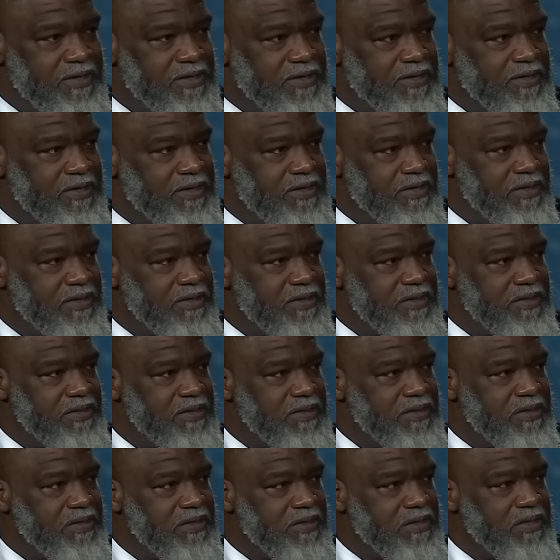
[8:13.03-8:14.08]

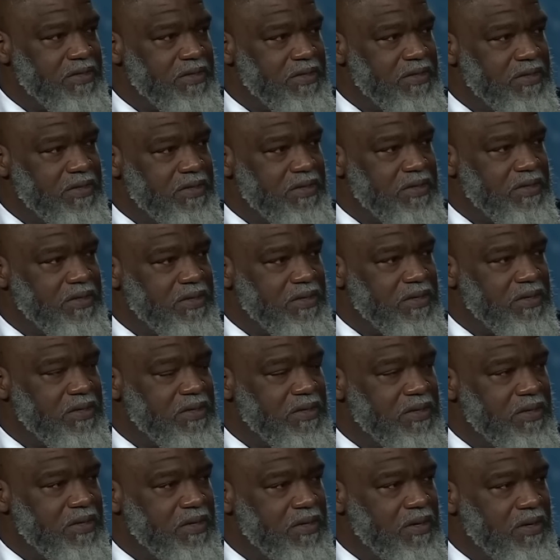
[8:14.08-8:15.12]

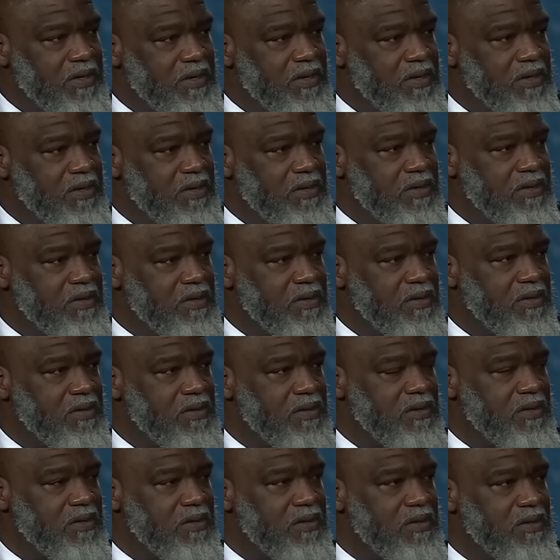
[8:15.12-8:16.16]

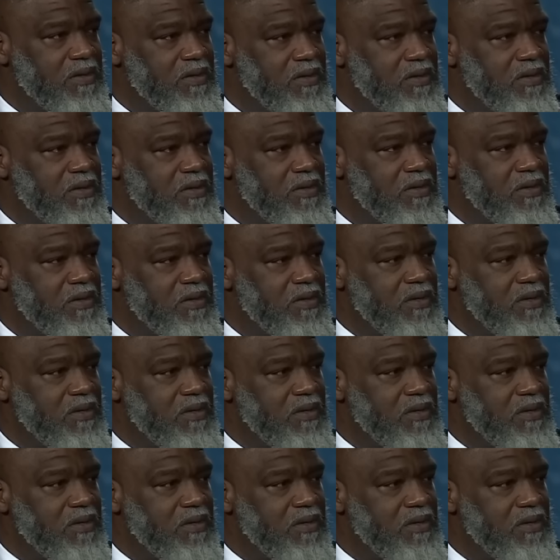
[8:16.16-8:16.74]
[no speech]